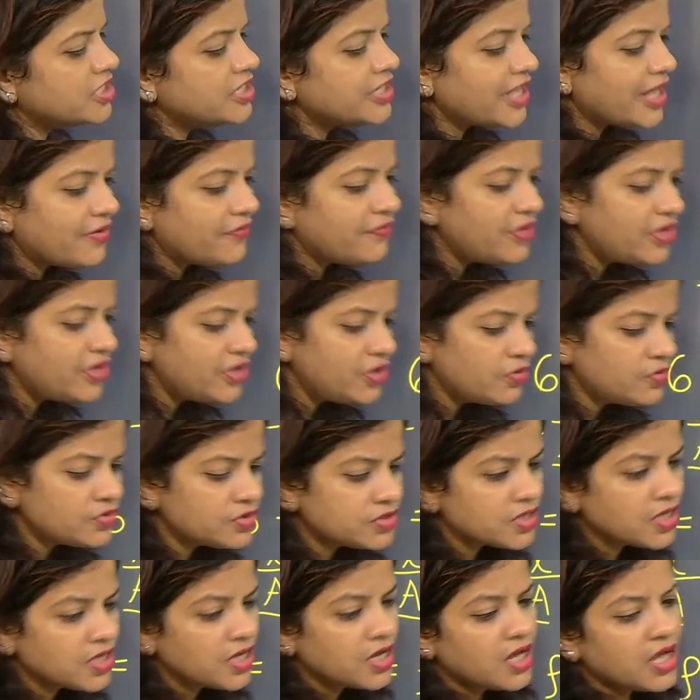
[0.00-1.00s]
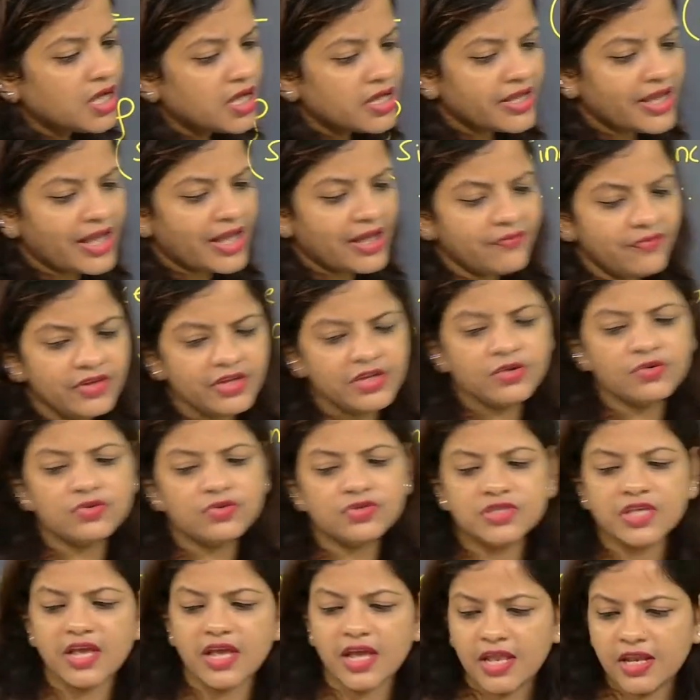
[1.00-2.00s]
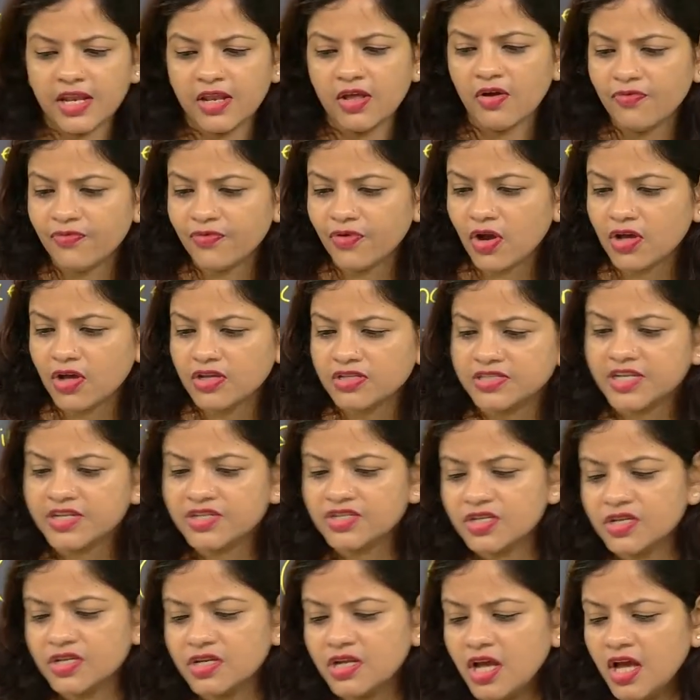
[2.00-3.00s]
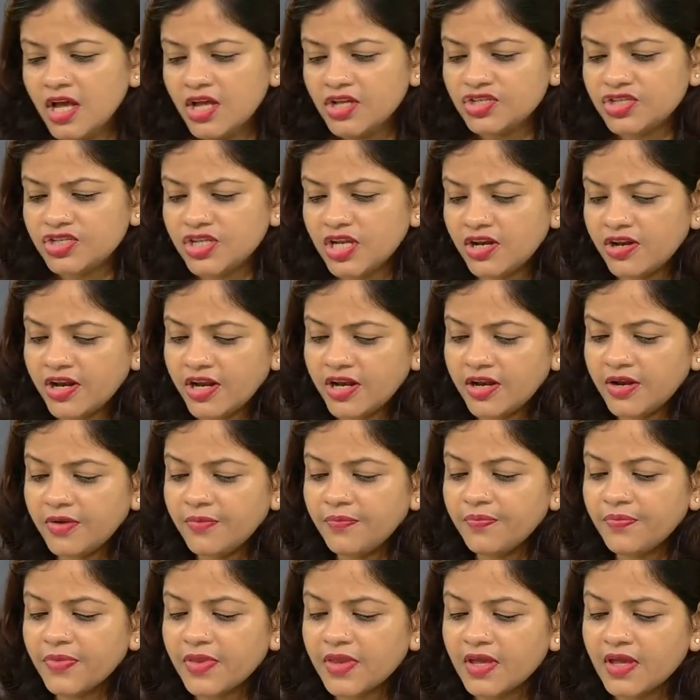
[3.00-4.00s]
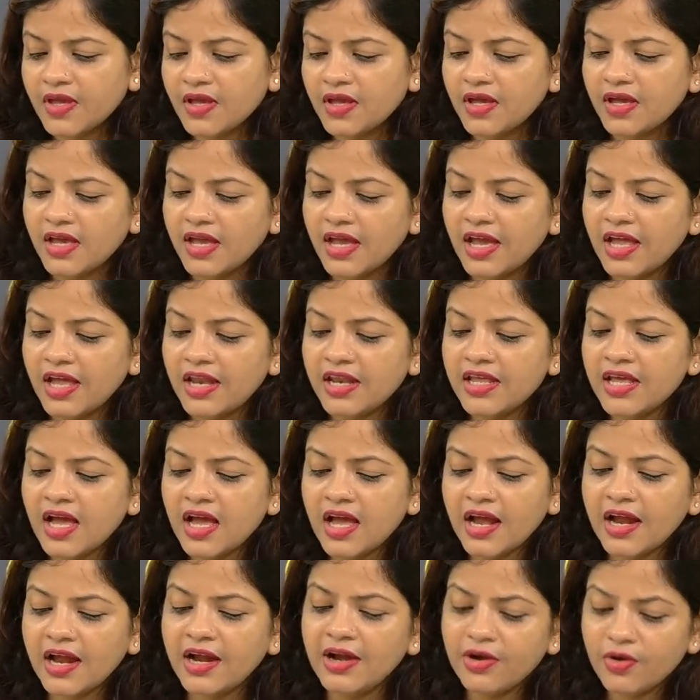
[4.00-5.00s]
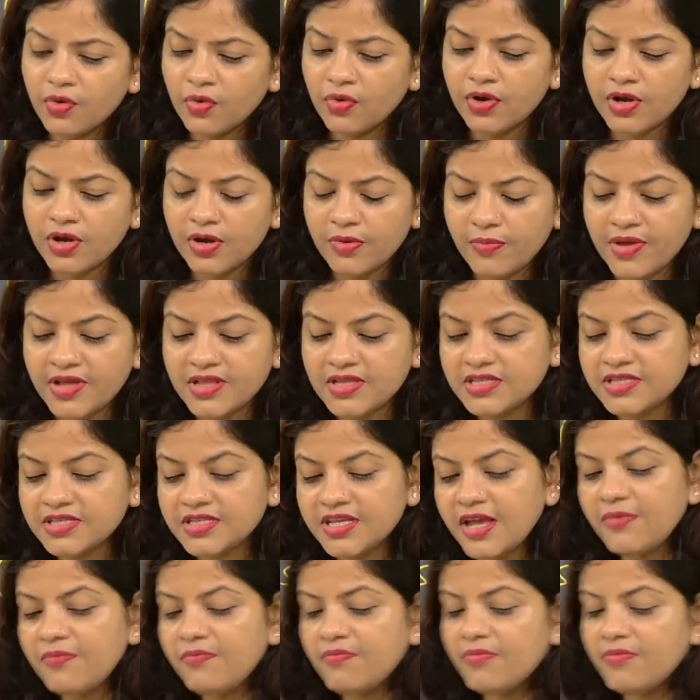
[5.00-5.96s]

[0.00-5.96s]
can be used. Can we use the area of cross section? Children, area and rho remain same